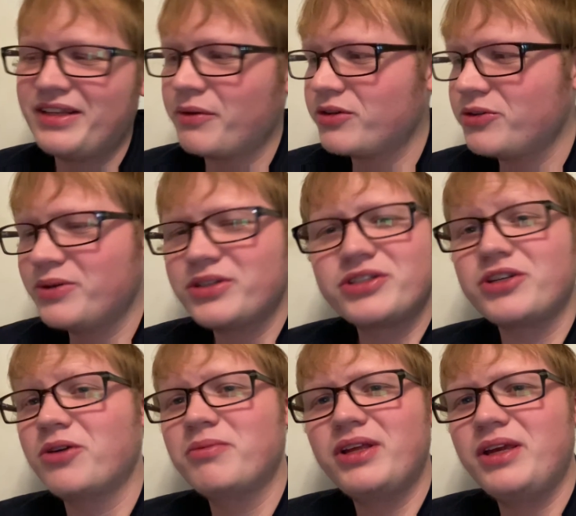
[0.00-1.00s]
were
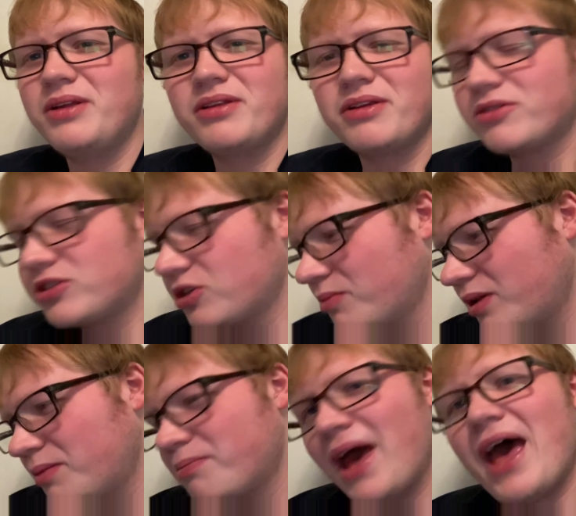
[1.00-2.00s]
so many
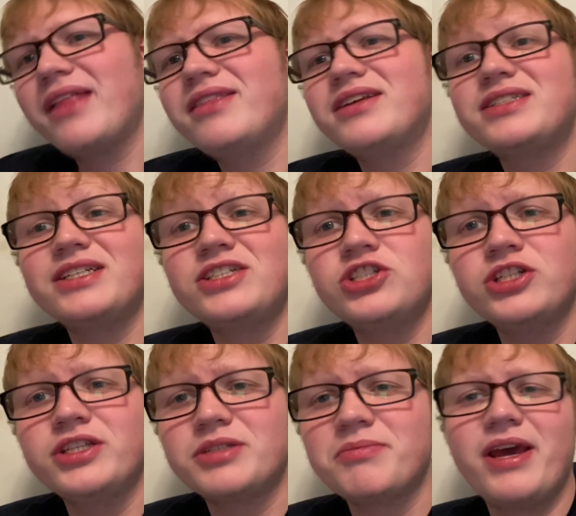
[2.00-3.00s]
bad
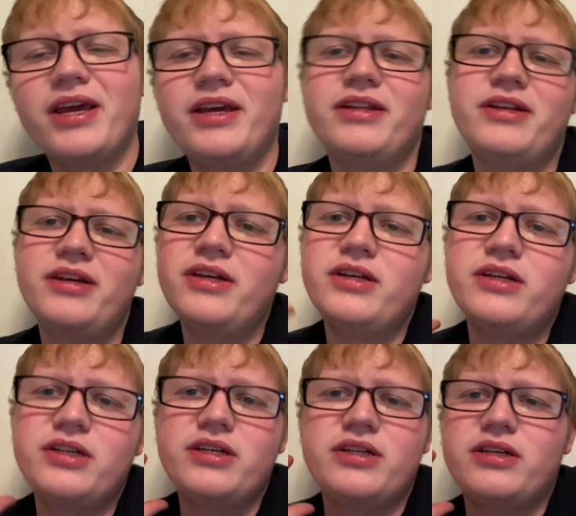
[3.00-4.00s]
decisions made.
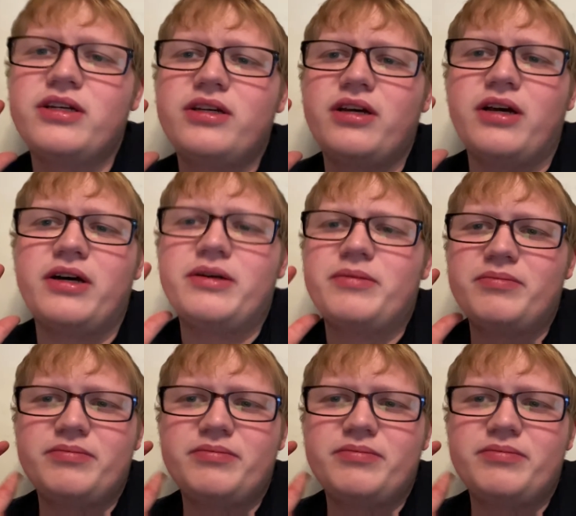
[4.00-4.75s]
I